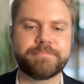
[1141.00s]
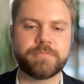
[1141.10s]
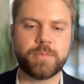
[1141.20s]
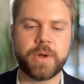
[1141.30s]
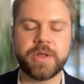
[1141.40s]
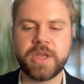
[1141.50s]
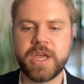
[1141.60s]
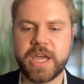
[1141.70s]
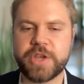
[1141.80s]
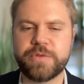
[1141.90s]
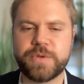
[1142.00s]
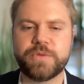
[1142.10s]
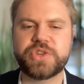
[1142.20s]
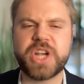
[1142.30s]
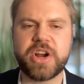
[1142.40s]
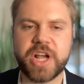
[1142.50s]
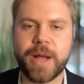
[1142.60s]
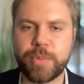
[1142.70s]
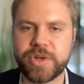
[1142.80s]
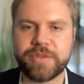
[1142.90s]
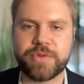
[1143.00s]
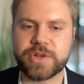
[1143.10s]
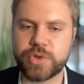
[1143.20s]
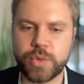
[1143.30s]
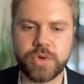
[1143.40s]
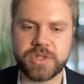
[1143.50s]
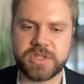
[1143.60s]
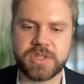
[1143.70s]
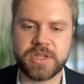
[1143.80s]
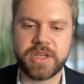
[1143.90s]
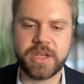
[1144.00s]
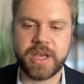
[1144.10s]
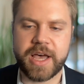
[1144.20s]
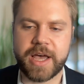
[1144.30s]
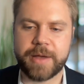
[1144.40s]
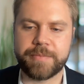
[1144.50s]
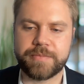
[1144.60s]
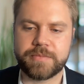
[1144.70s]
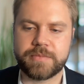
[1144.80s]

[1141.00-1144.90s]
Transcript: Well, and you've shared a couple different tools, um,